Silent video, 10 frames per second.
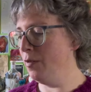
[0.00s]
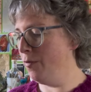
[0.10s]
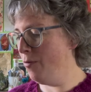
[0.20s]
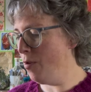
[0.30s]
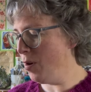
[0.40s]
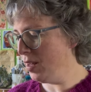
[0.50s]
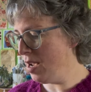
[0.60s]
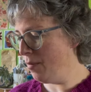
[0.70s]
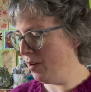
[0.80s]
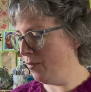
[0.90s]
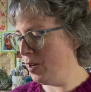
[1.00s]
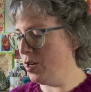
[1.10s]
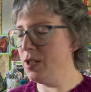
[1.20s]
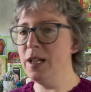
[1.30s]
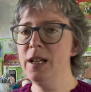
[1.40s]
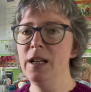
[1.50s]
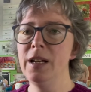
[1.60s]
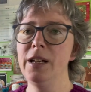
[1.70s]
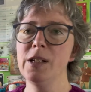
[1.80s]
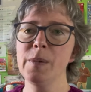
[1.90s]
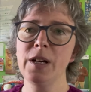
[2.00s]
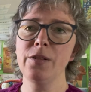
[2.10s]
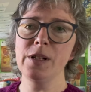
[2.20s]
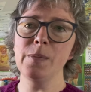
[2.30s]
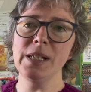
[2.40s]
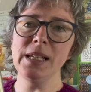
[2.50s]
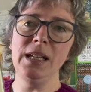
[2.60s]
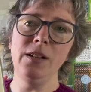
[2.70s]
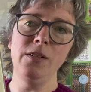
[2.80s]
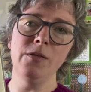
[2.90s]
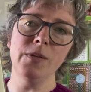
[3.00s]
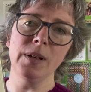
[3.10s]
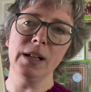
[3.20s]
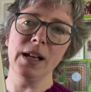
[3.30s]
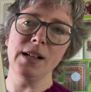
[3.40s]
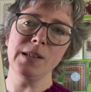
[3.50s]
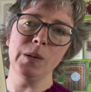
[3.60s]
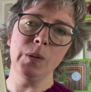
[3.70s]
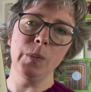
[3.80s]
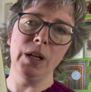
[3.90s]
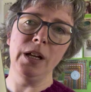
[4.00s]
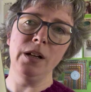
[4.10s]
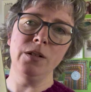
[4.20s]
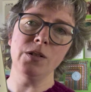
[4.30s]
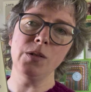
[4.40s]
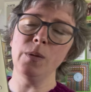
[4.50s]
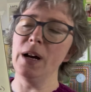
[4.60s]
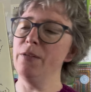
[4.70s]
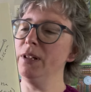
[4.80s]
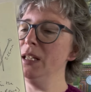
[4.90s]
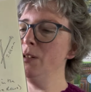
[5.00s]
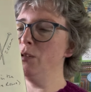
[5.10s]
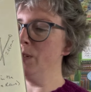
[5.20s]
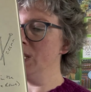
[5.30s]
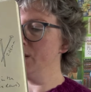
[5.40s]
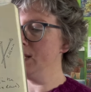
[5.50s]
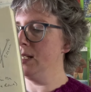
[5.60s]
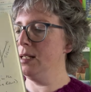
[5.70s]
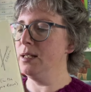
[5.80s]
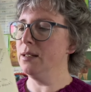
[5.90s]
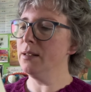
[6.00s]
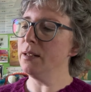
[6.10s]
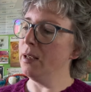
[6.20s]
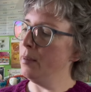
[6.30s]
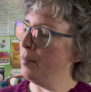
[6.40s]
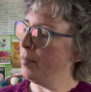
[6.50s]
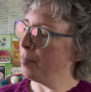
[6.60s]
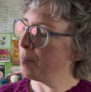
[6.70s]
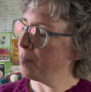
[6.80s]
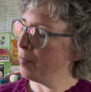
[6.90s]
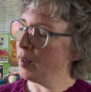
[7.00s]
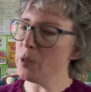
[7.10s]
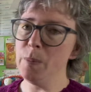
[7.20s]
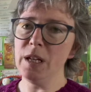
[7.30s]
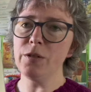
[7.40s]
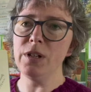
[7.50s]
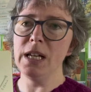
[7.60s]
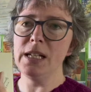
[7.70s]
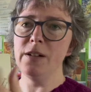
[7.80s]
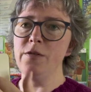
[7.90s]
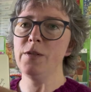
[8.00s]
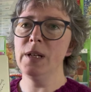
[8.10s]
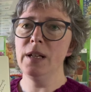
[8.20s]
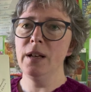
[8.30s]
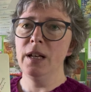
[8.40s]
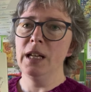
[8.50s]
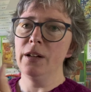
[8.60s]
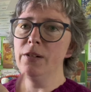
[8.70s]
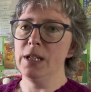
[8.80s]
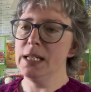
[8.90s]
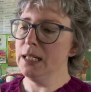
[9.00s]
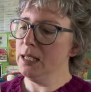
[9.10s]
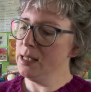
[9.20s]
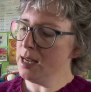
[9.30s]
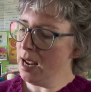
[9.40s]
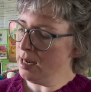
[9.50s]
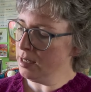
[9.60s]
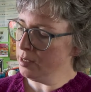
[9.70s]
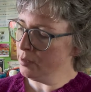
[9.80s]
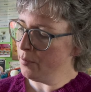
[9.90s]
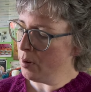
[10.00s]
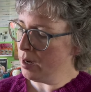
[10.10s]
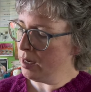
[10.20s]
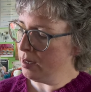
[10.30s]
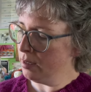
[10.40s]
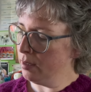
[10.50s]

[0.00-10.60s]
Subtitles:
I frogged that when I finished. Here's my Christmas Eve cast on page. So I really enjoy just being creative, creating these headings for it.